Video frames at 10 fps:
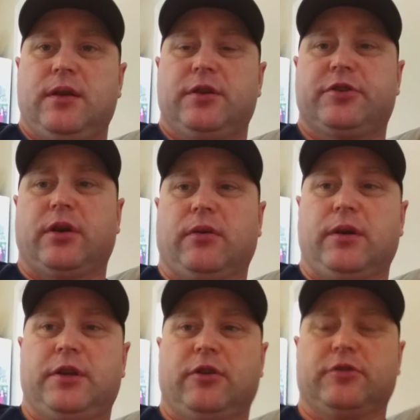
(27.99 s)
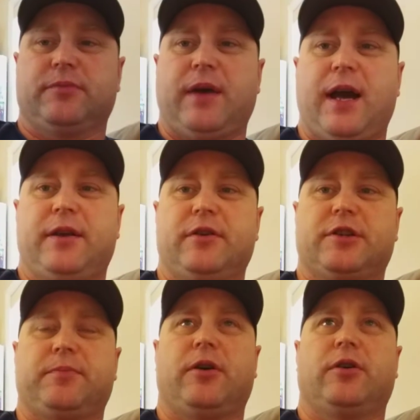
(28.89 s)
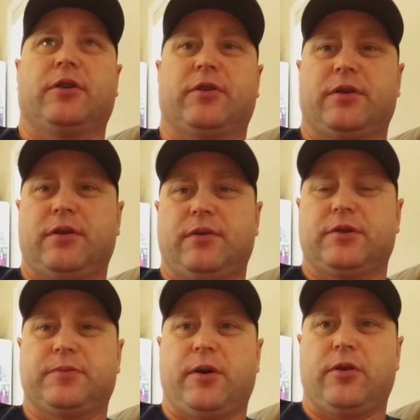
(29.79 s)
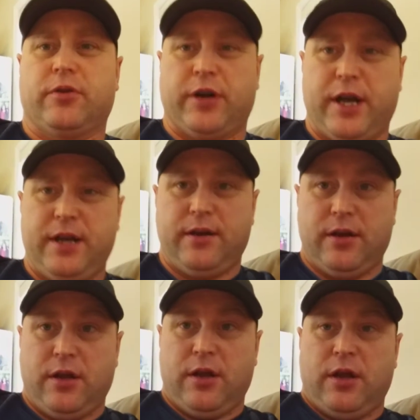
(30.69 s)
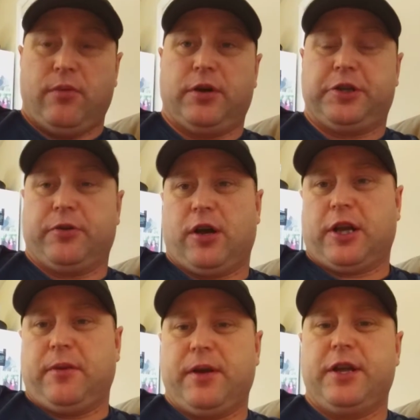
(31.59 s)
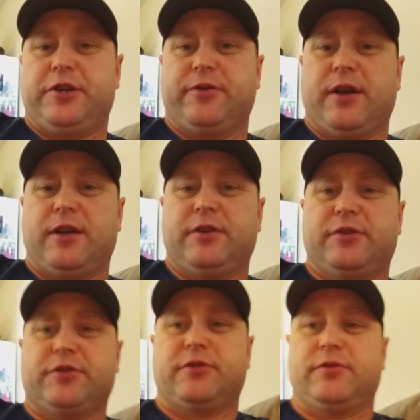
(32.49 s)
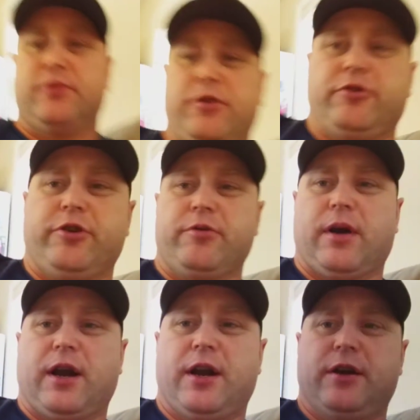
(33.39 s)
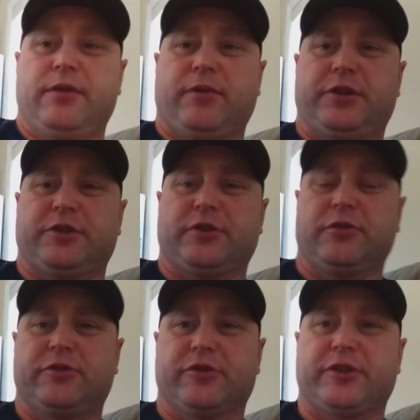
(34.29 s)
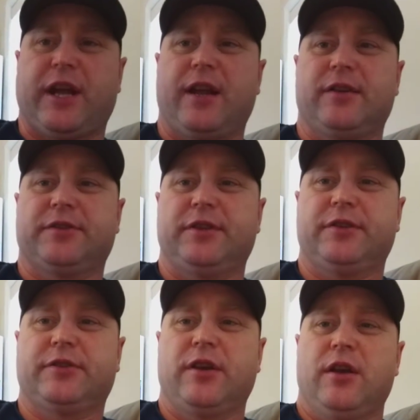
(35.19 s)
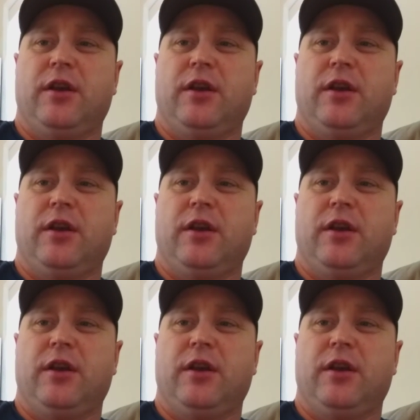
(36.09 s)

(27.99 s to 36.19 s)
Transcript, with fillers: So it doesn't matter small, small, great what your occupation is, who you are, what your social status is.